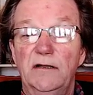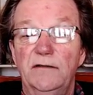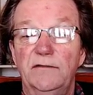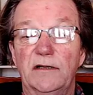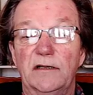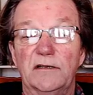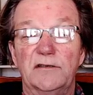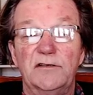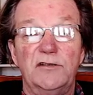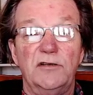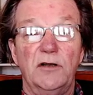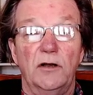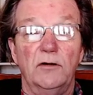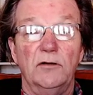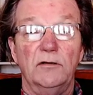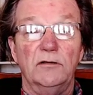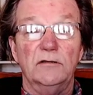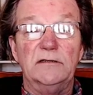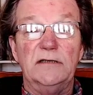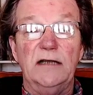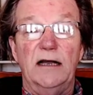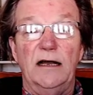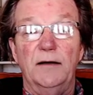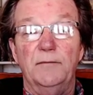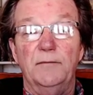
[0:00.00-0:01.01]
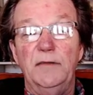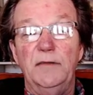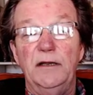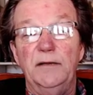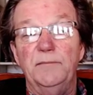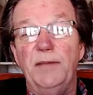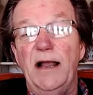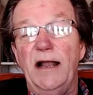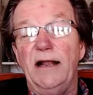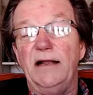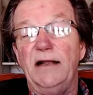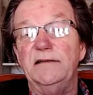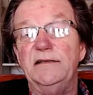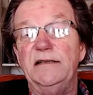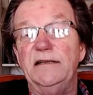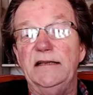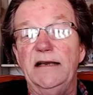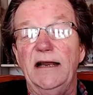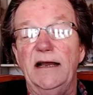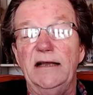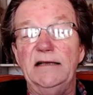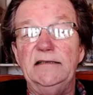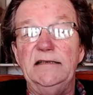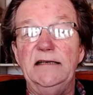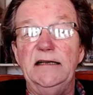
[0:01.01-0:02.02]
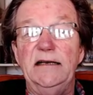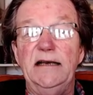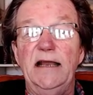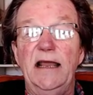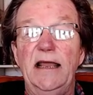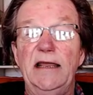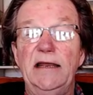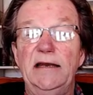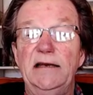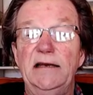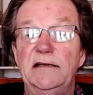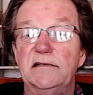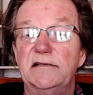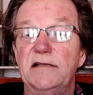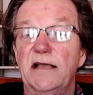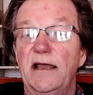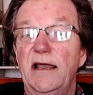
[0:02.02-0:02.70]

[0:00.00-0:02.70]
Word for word: that sold back in the 1980s.